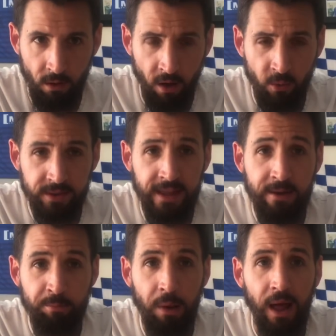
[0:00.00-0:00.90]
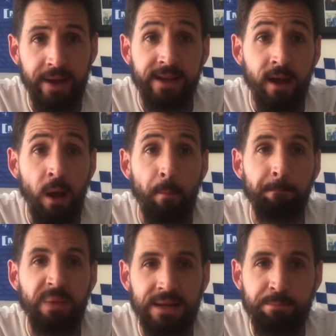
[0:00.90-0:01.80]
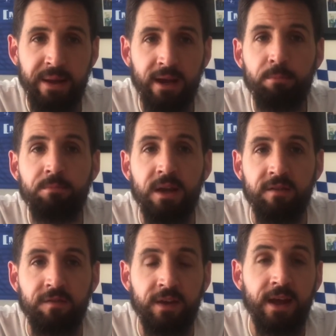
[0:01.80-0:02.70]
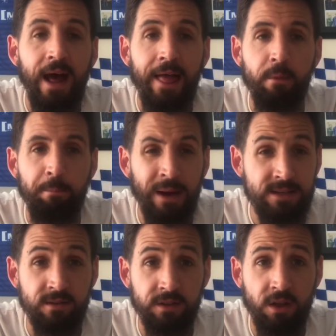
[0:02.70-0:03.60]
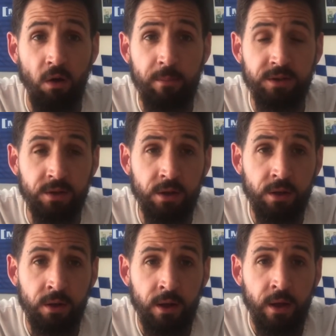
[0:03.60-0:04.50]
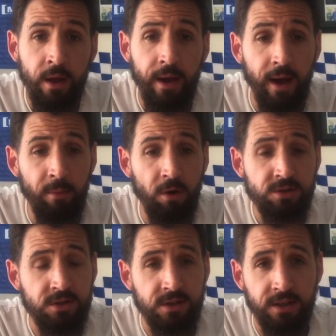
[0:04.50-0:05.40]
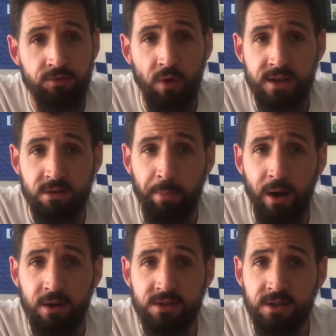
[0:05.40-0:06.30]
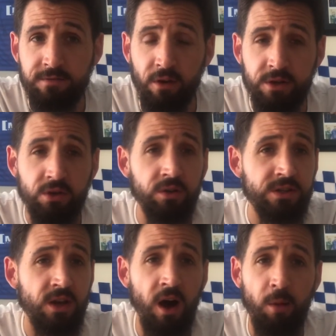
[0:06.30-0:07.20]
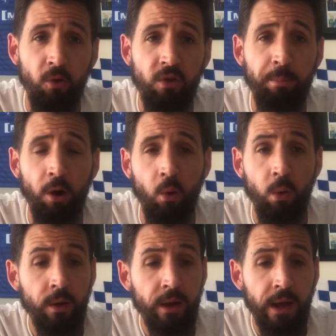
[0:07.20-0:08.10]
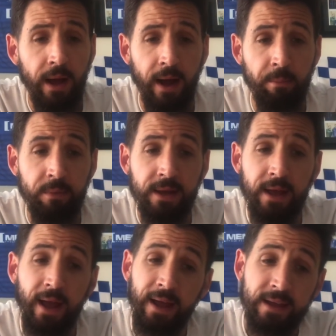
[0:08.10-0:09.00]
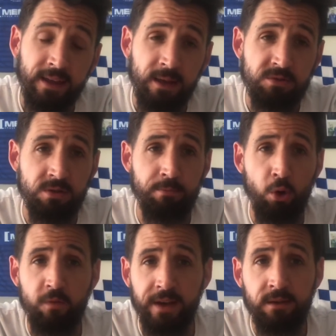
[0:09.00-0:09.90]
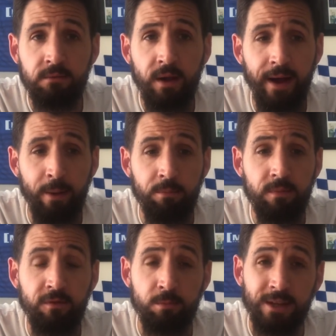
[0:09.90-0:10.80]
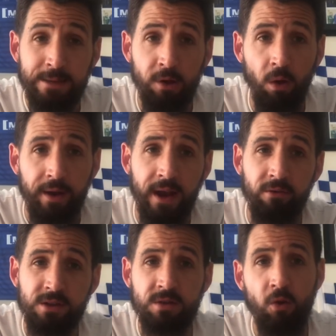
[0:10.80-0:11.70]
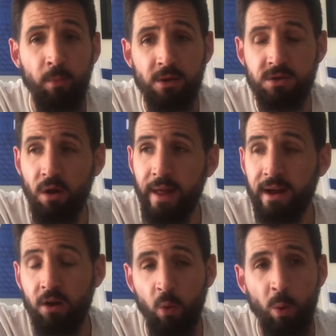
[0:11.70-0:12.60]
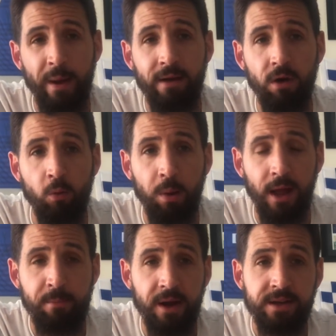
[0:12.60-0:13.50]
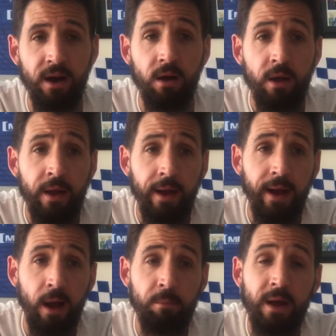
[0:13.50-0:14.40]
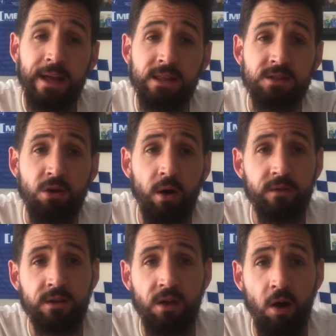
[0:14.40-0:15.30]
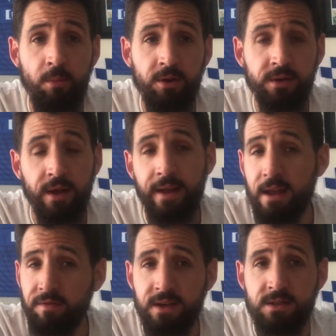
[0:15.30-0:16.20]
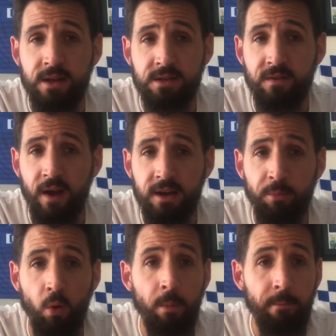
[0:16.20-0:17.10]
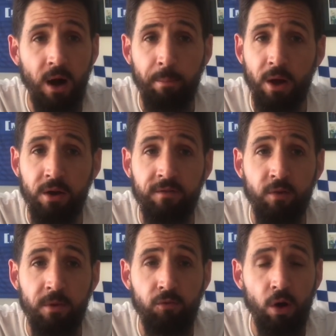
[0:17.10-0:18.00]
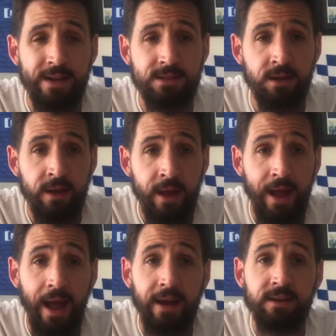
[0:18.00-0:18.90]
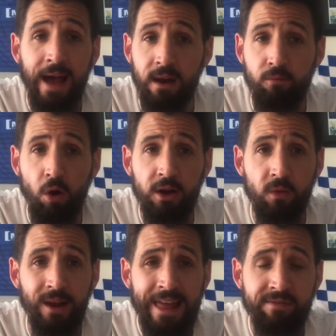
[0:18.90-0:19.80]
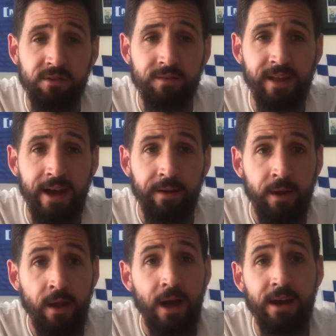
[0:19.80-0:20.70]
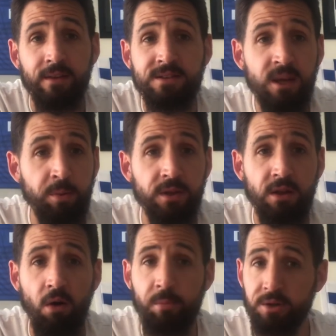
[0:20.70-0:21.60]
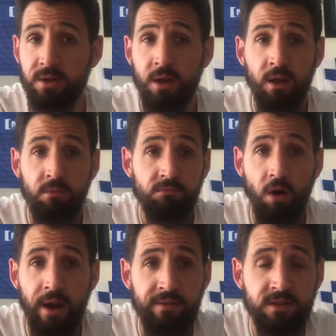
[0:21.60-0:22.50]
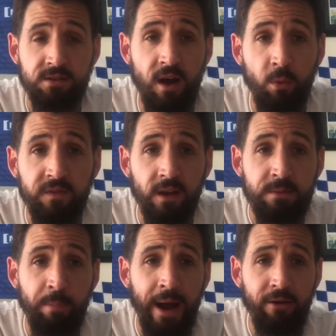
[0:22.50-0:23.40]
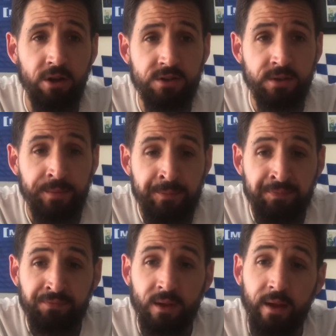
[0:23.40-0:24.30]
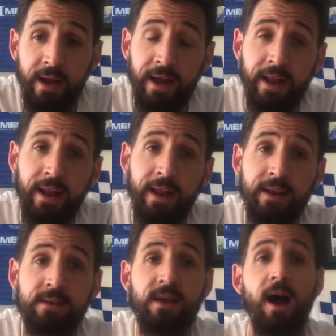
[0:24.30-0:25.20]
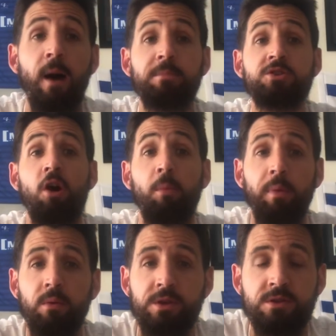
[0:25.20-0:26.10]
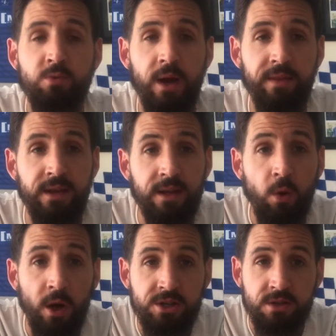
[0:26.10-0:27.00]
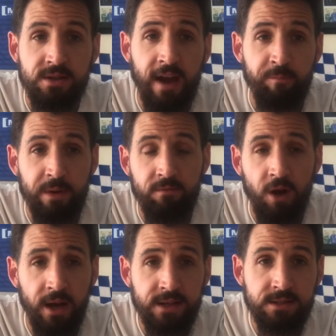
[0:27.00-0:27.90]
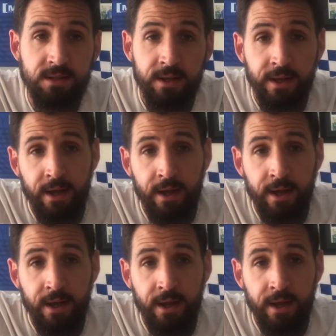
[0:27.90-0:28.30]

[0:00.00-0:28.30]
I would then play Billy Bingham, if fit, at the base of a diamond. I just think his range of passing is very good. He's calm on the ball. He keeps us moving from deep line areas, almost like that quarterback role playmaker. Either side of the diamond, if he's available, Mark Byrne from the right and Callum Riley on the left of that. And at the tip of the diamond, I'd have to start with Dean Parrott. And up top, which is where the questions have been raised,